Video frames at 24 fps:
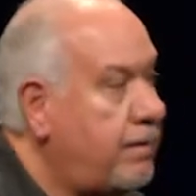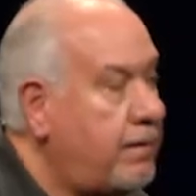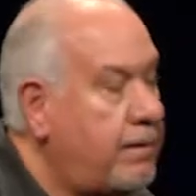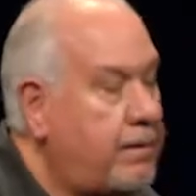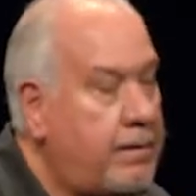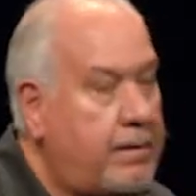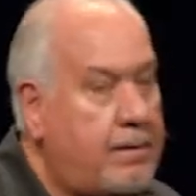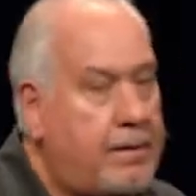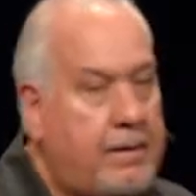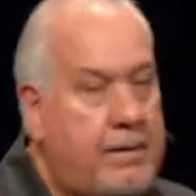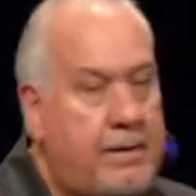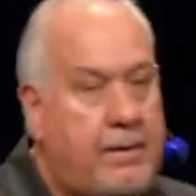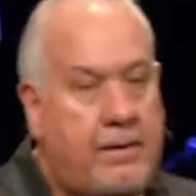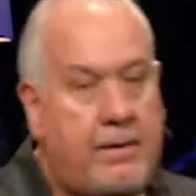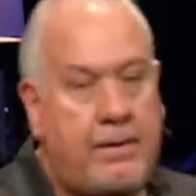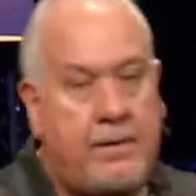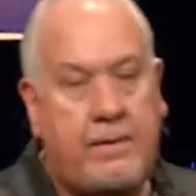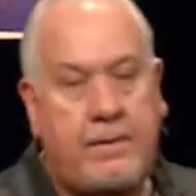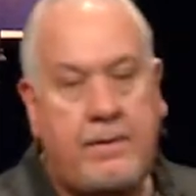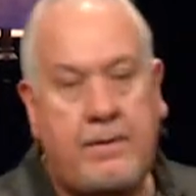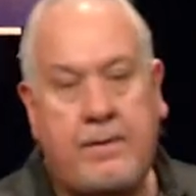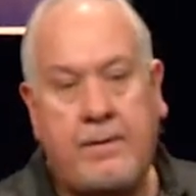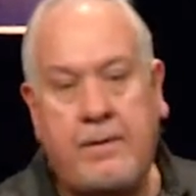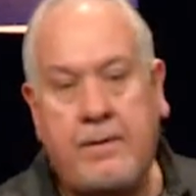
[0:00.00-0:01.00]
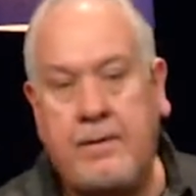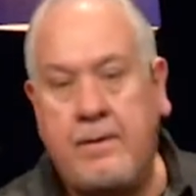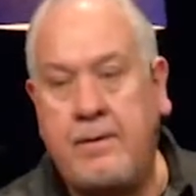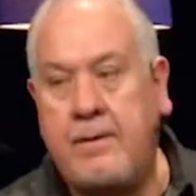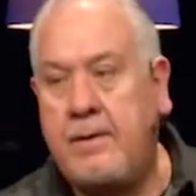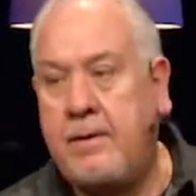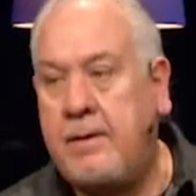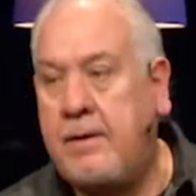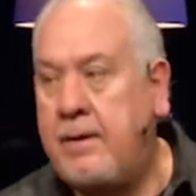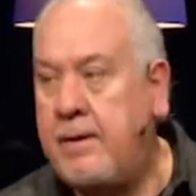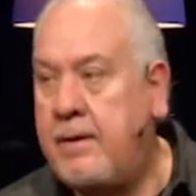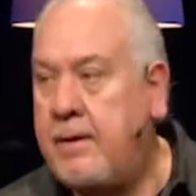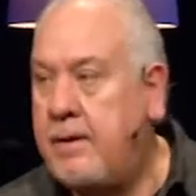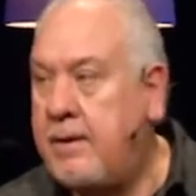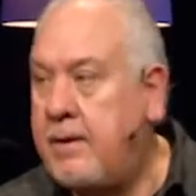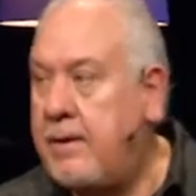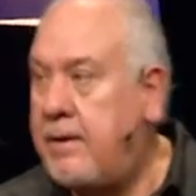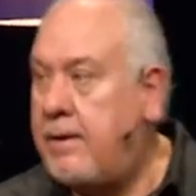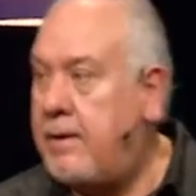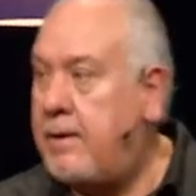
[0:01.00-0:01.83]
[no speech]